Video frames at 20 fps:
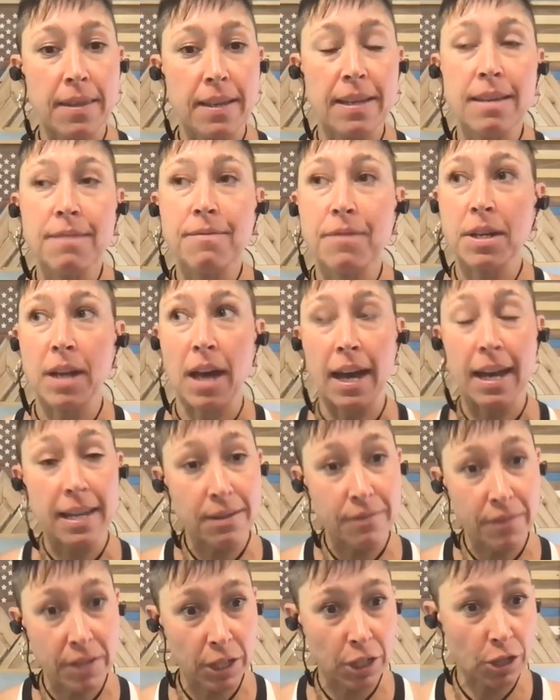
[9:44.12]
Even I
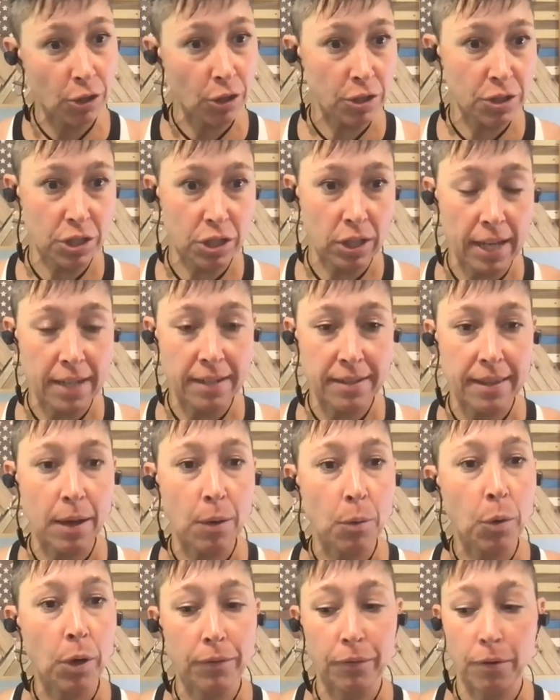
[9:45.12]
even encourage clients
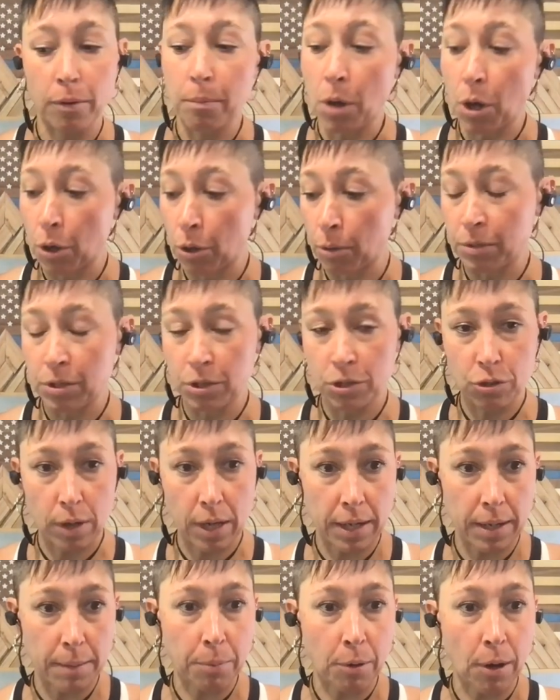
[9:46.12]
that work from home to
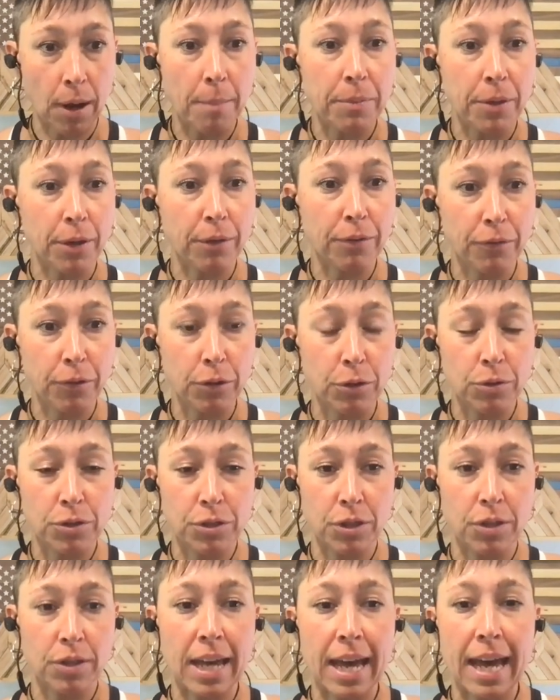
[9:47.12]
try to prep their food
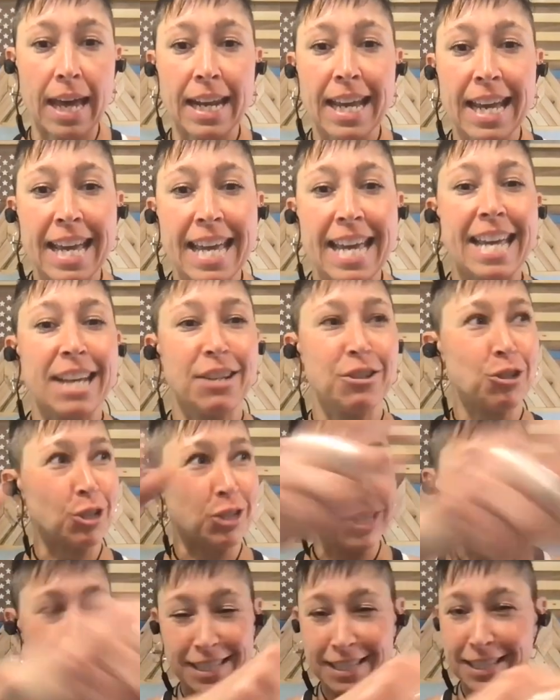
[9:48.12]
so that it's
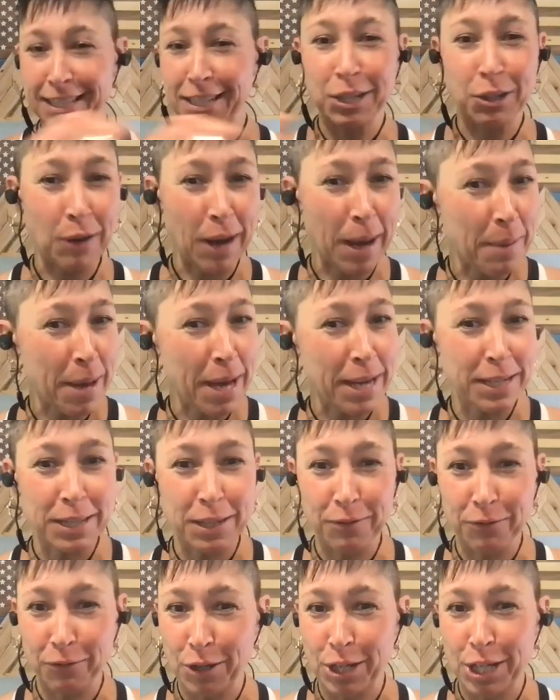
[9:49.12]
just easy to grab out of
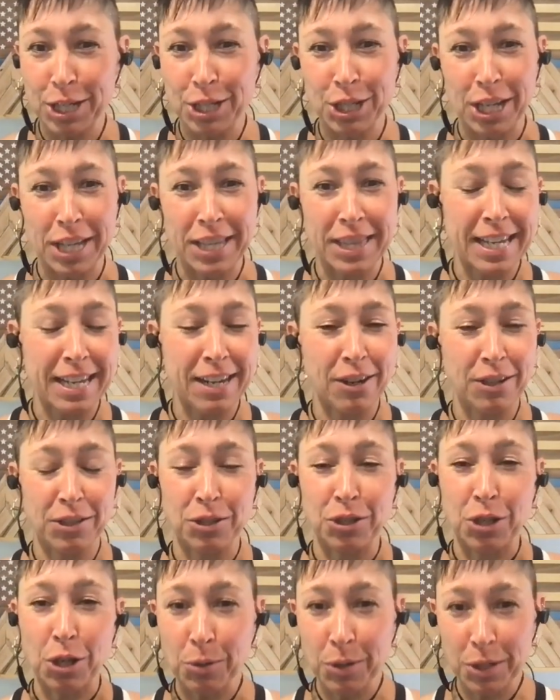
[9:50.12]
the fridge and there
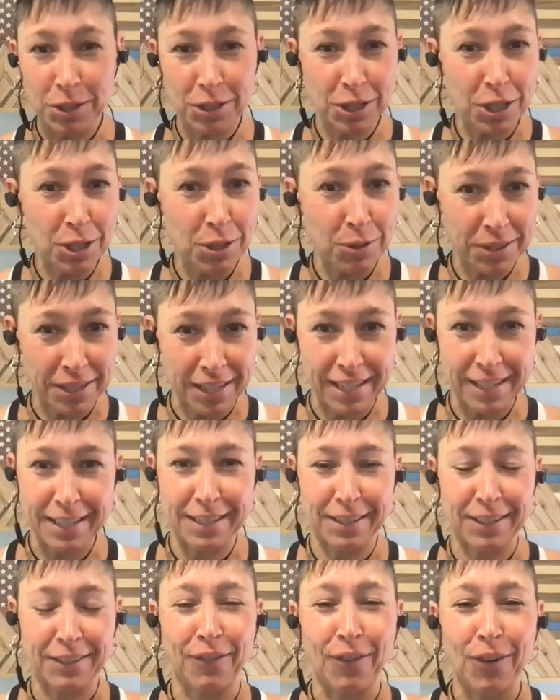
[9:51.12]
is no
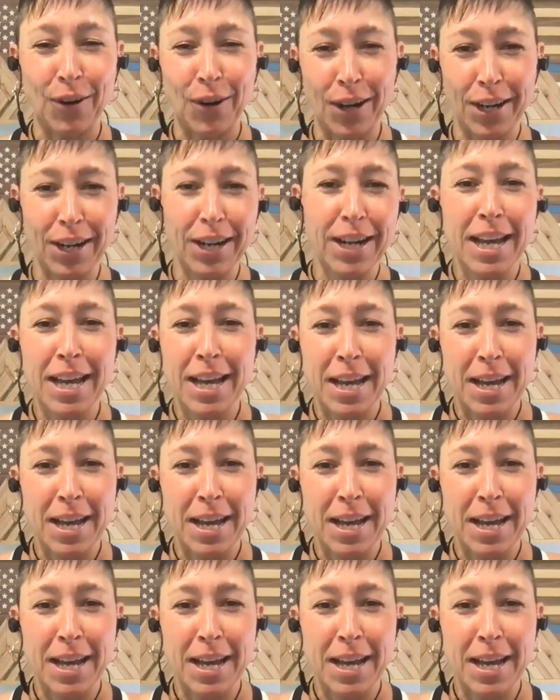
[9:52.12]
excuses for